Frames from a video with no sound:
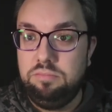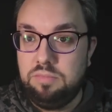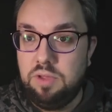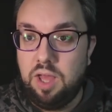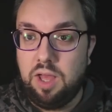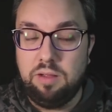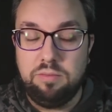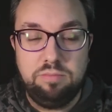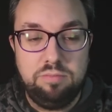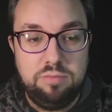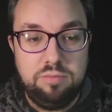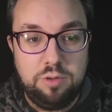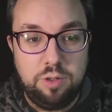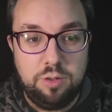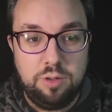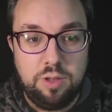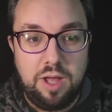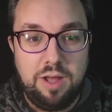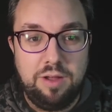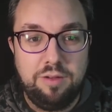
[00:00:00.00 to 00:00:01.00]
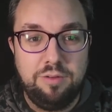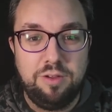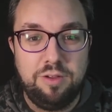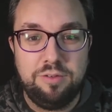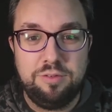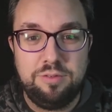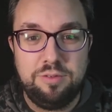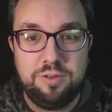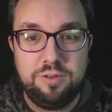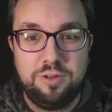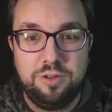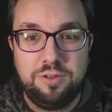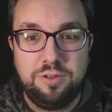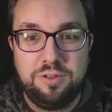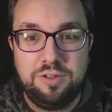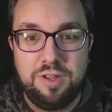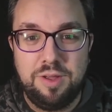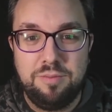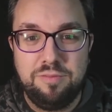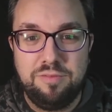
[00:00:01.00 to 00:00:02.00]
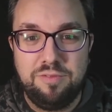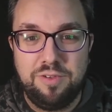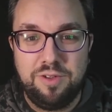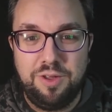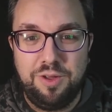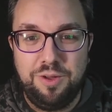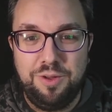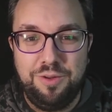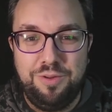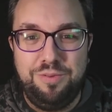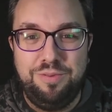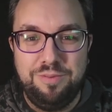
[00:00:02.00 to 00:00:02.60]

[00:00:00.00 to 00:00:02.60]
yeah, do that. That's a good tip for you.